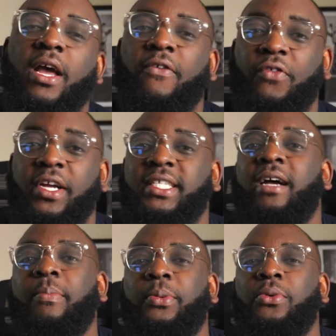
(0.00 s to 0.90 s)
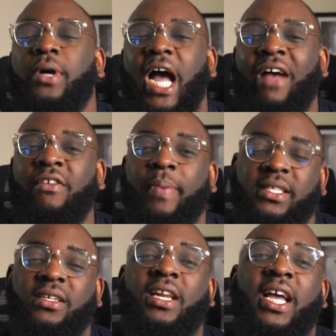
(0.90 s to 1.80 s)
For example, I have a
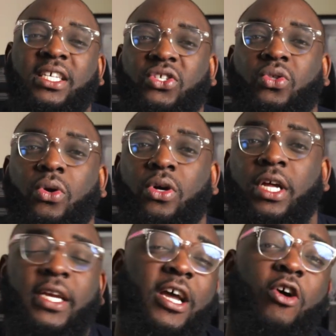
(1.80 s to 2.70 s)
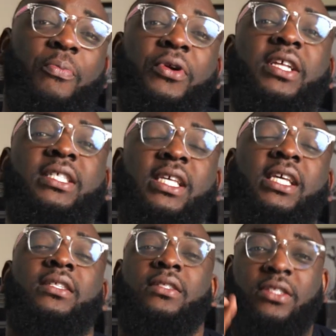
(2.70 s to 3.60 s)
particular e-store that operates
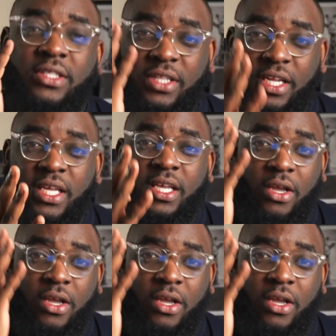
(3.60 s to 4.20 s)
in 3